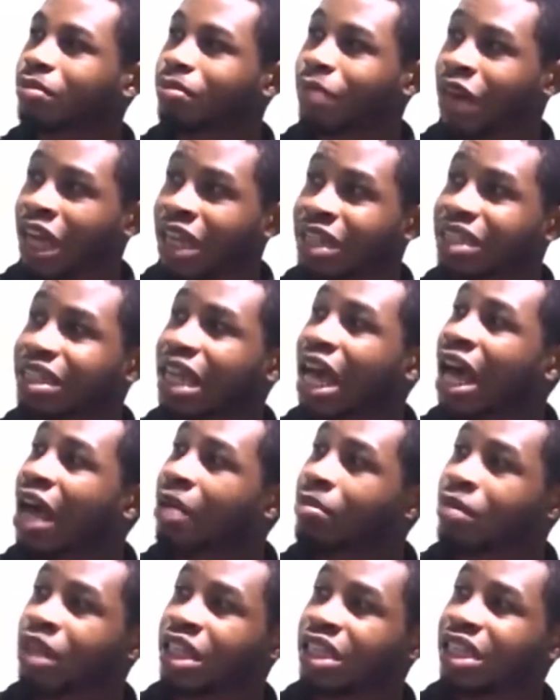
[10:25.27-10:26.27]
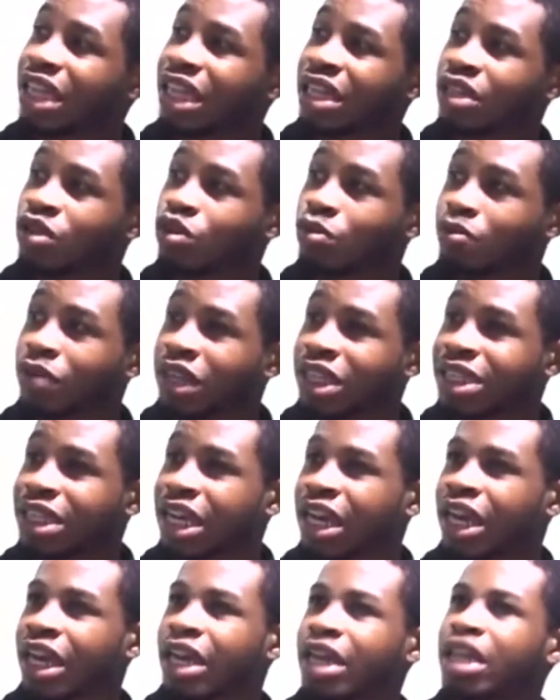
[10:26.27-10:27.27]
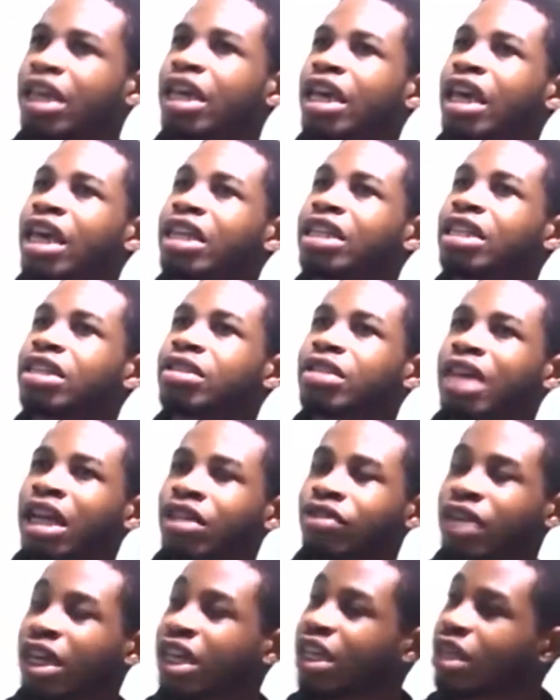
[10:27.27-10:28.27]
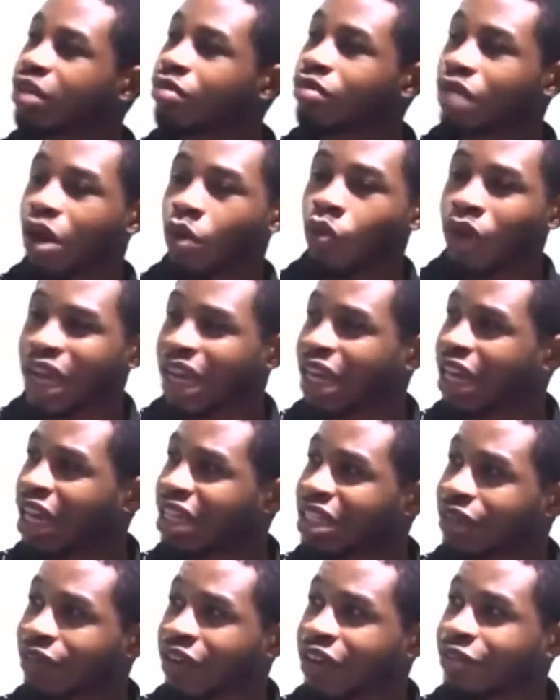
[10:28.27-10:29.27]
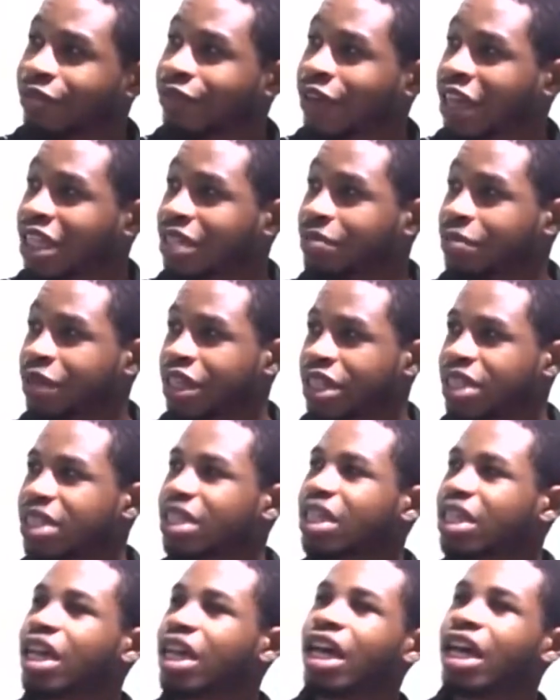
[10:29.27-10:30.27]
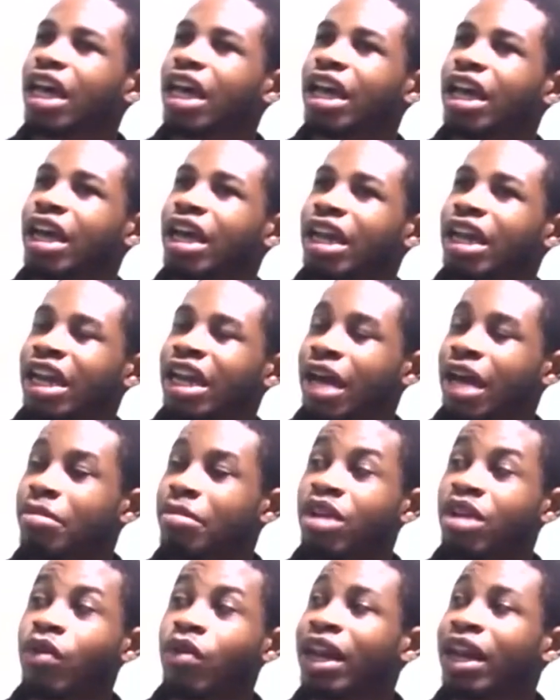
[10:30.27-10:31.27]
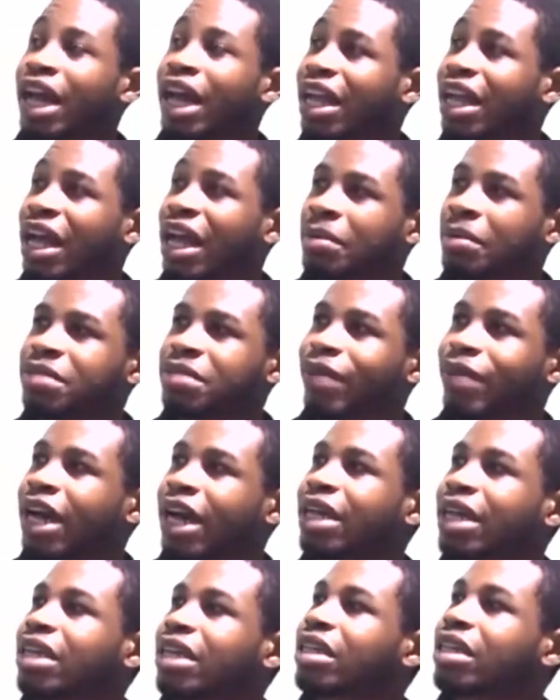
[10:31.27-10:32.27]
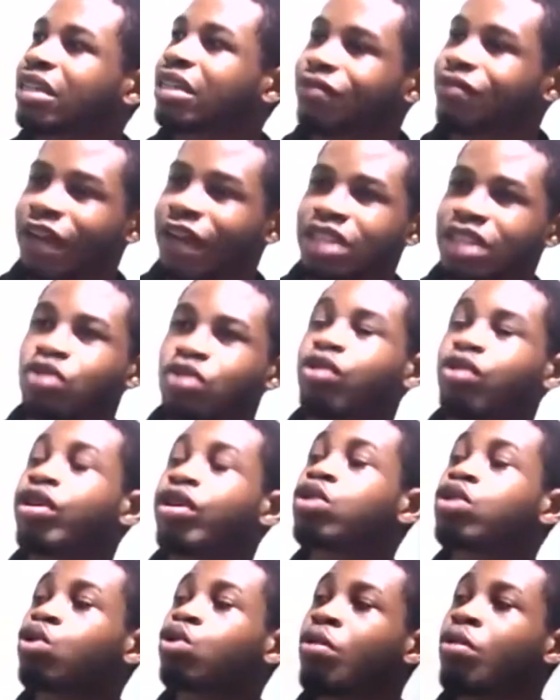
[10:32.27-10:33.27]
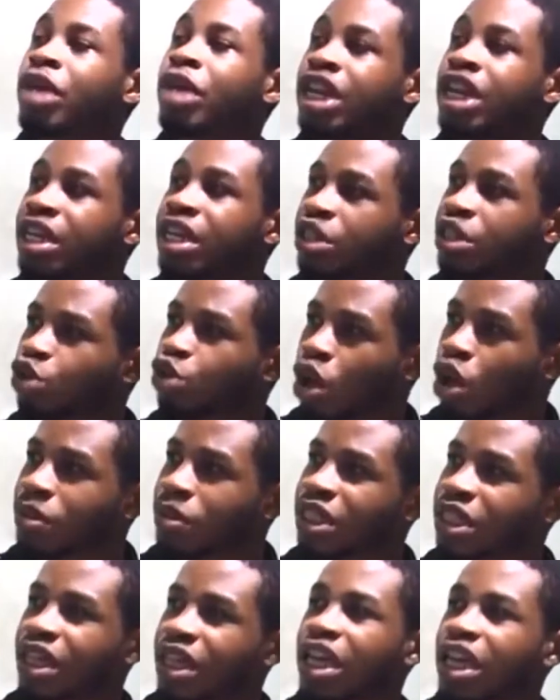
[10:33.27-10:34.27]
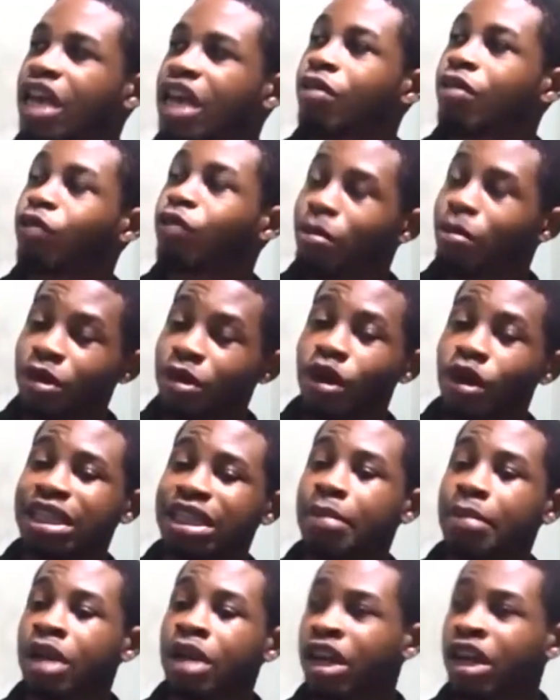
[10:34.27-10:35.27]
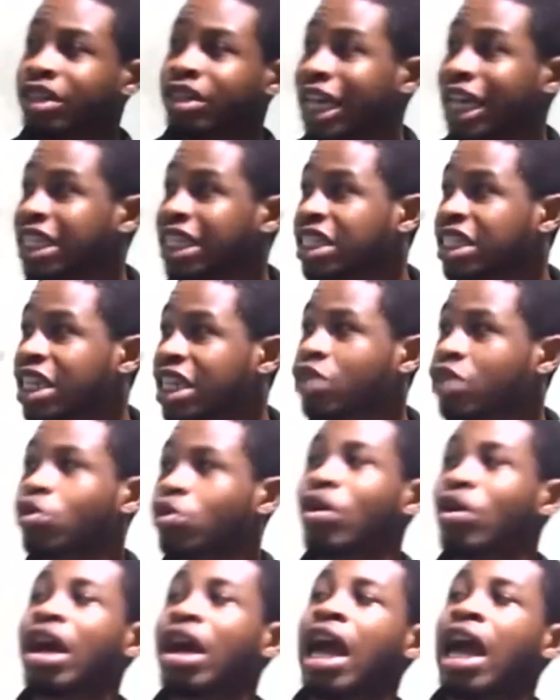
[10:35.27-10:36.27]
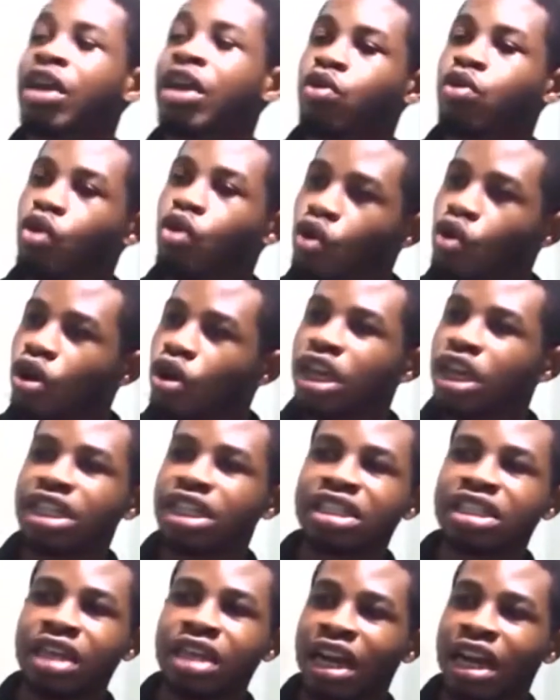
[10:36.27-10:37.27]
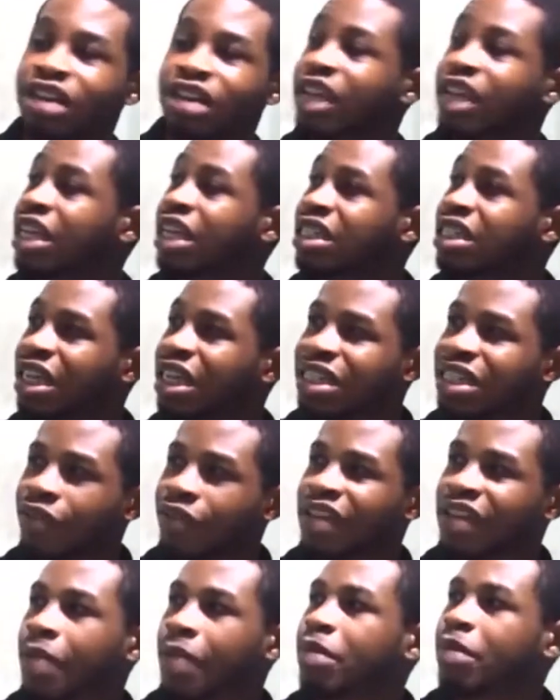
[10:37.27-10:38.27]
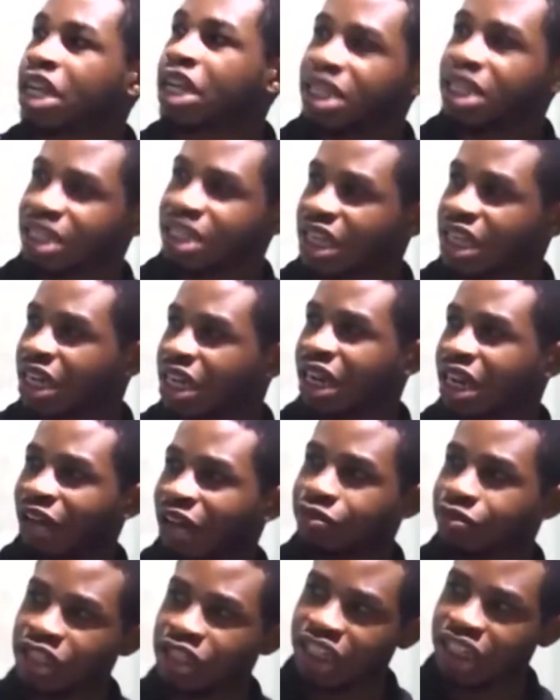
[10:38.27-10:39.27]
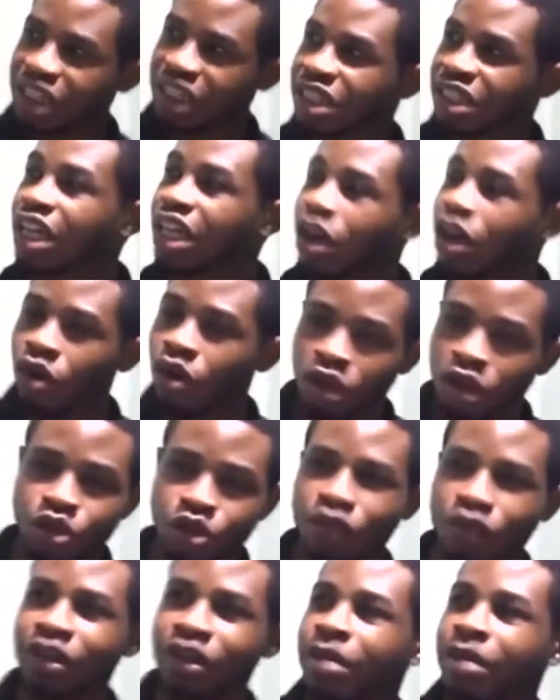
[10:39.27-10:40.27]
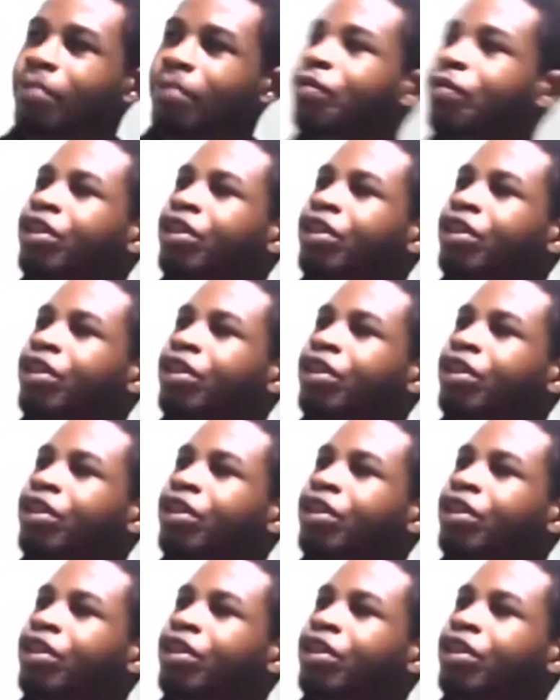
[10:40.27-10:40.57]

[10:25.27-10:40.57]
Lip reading: plans are being taken to place, and then it is actually working at a very fast pace. And then I believe when that comes back, in fact, it will create so many jobs. For me, because I'm an electrical engineer, so I know electrical engineers have their place in aviation, a lot of them.